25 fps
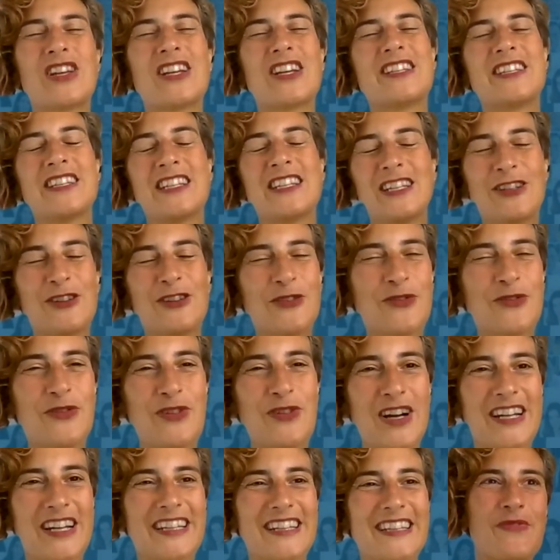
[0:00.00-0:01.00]
I still don't
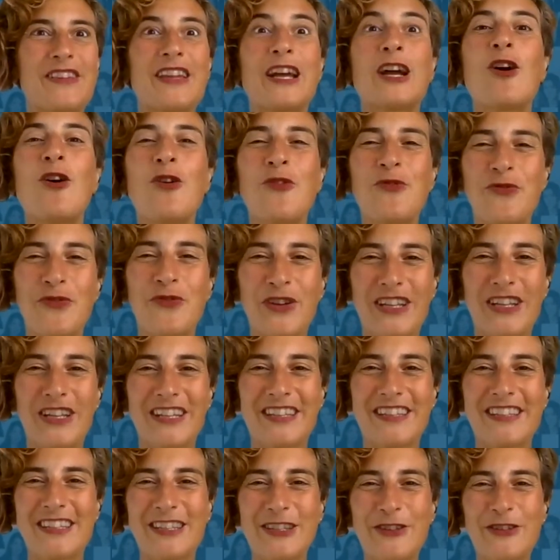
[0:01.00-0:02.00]
find the
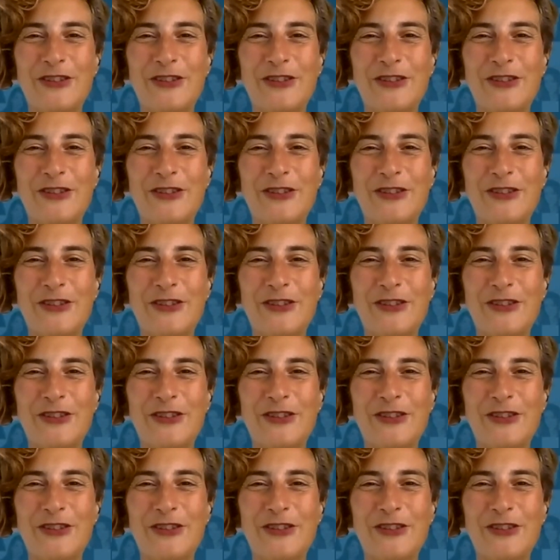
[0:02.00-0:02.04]
confidence, you